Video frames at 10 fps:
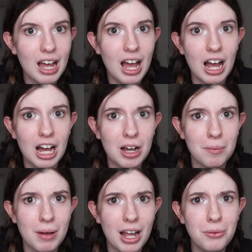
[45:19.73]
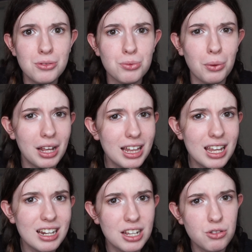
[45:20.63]
It was
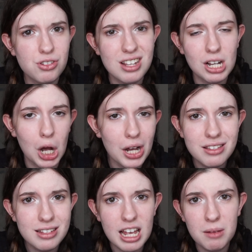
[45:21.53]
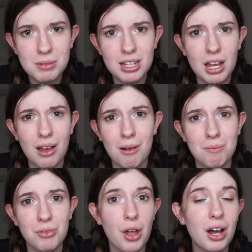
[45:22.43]
really an interesting concept,
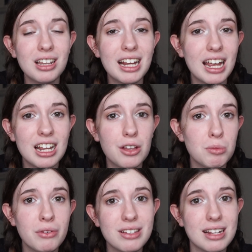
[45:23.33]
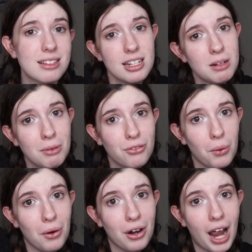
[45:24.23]
not like any other movies I'd seen
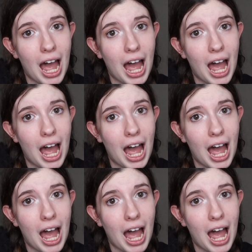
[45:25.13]
before.